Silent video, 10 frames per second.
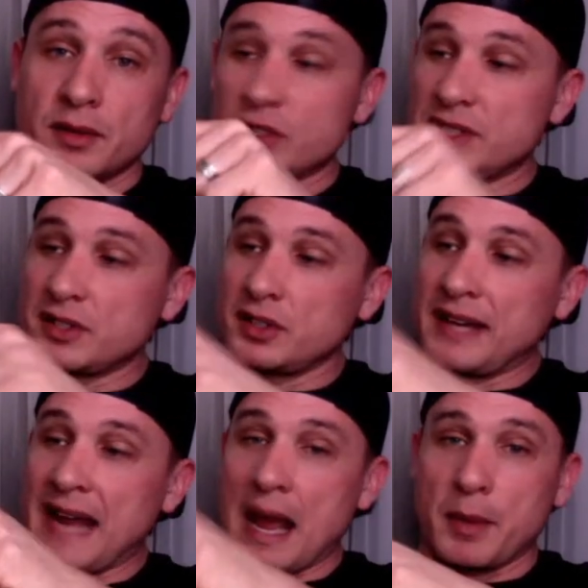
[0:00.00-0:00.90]
There's this little
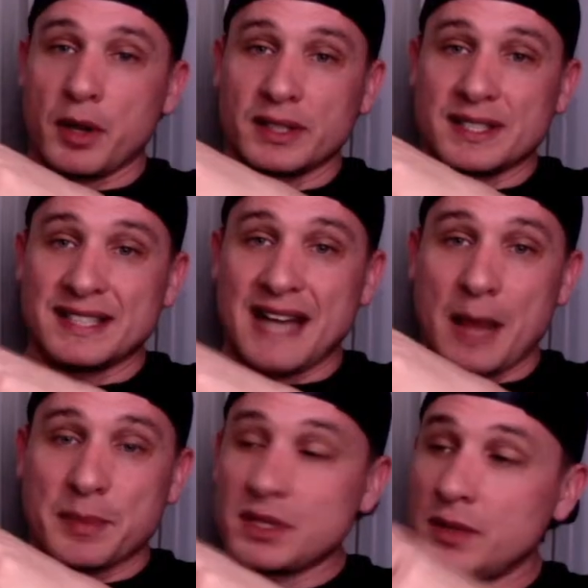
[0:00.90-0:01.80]
gap called a
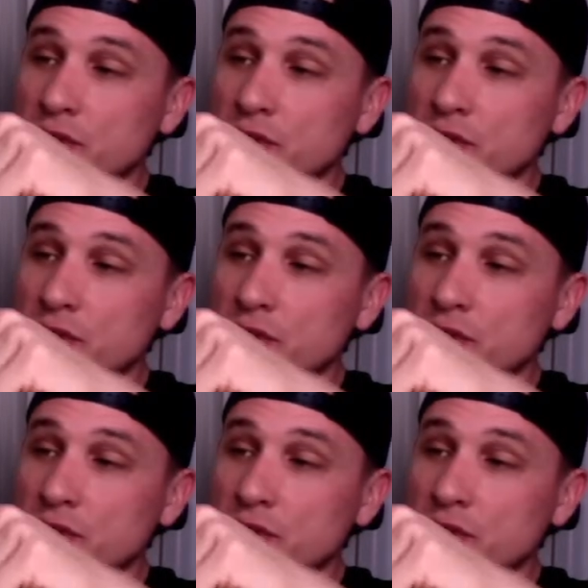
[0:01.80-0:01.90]
synapse.